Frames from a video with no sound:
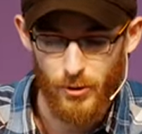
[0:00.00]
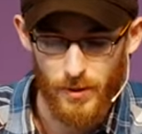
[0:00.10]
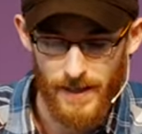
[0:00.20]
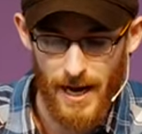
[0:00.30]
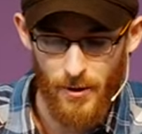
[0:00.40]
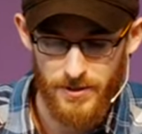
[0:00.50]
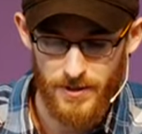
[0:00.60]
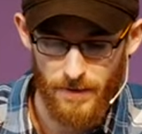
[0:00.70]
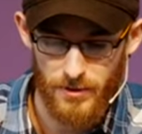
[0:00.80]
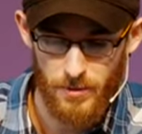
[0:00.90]
to allow
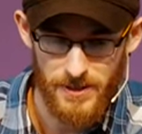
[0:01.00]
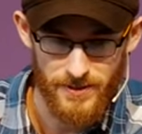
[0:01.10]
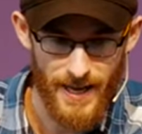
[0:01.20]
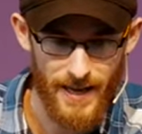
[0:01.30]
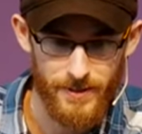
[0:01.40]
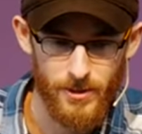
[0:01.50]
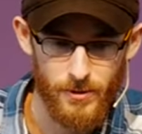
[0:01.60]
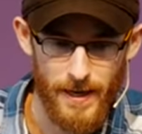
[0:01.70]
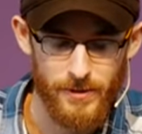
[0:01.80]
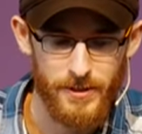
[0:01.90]
ourselves to be sad
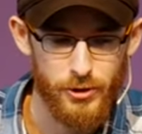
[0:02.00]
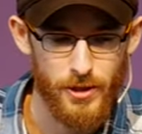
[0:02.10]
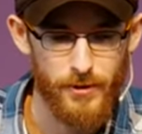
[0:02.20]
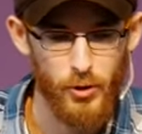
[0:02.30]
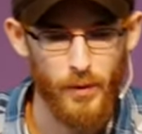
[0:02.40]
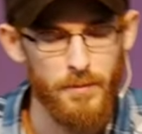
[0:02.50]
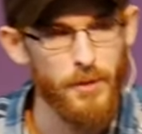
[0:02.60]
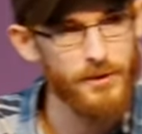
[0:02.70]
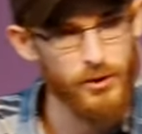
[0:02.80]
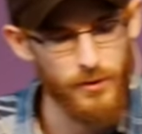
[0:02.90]
around each other. We
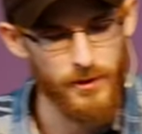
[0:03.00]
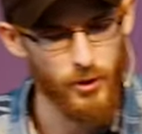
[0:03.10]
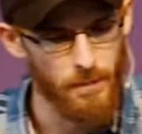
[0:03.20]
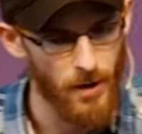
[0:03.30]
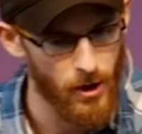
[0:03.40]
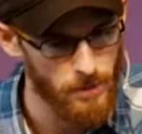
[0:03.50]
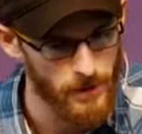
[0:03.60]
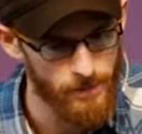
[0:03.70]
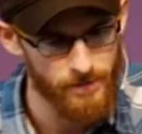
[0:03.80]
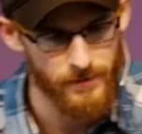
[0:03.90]
moved to a new apartment